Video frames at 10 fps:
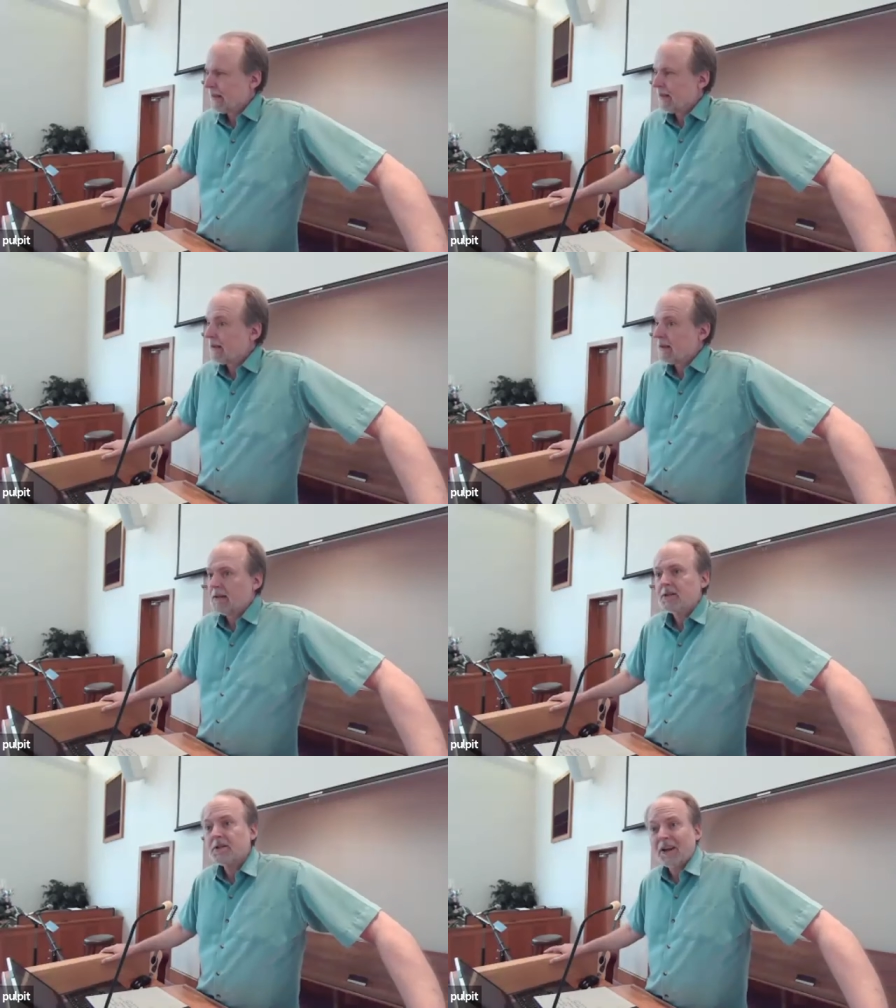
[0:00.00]
I
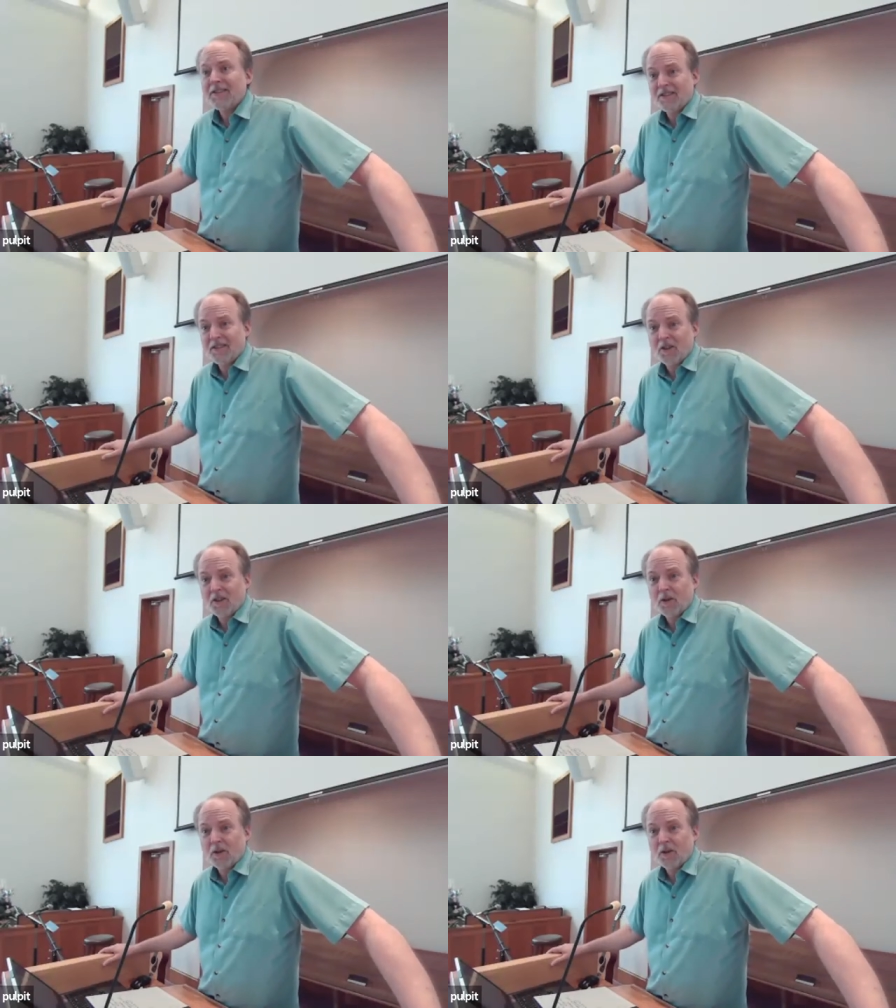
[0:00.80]
suggest to
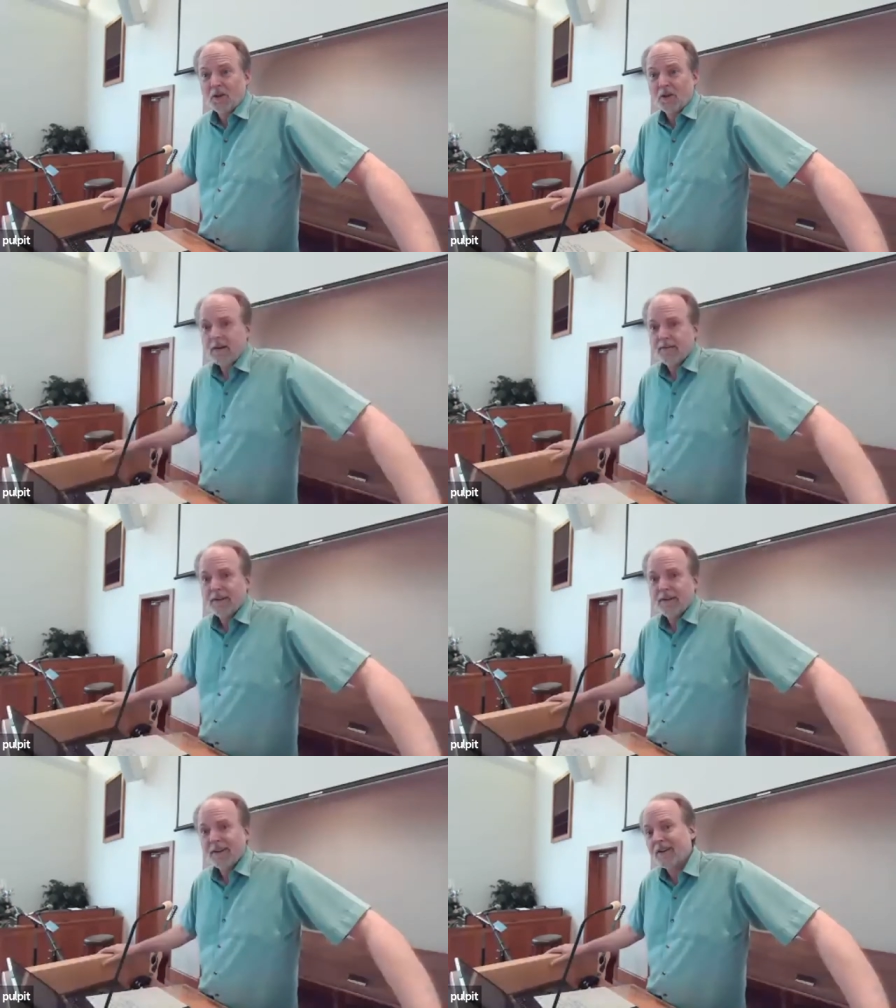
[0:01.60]
you, he had
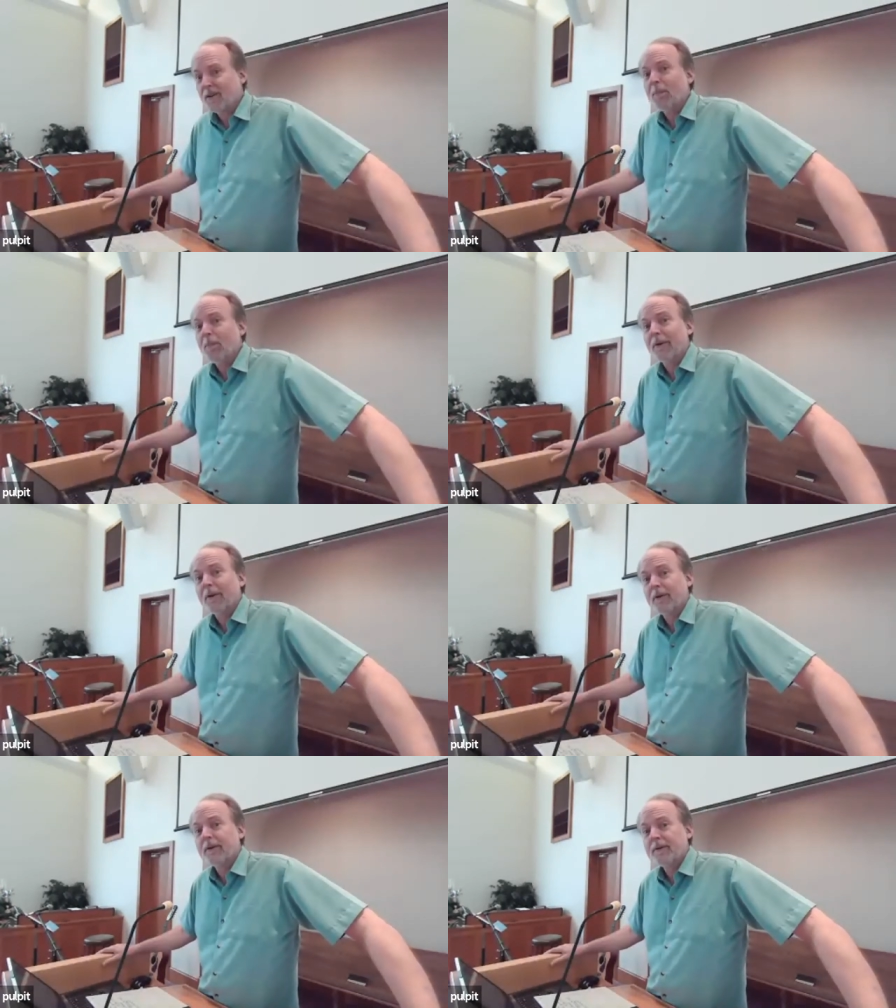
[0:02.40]
a very good mother.